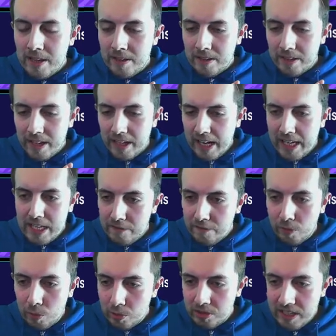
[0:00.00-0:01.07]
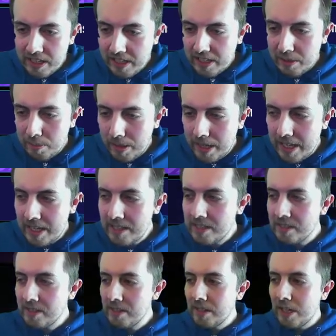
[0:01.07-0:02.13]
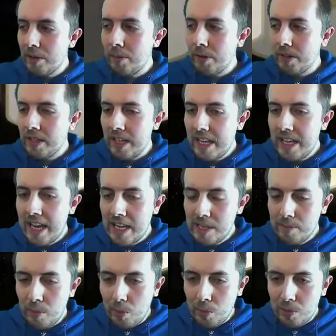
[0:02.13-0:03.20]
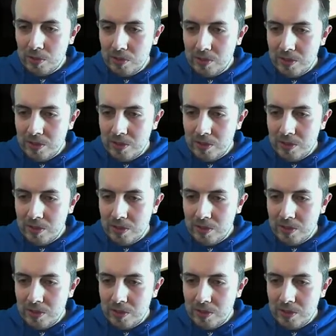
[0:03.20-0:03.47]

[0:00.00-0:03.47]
an 84 stinker, please. Come on, EA Sports.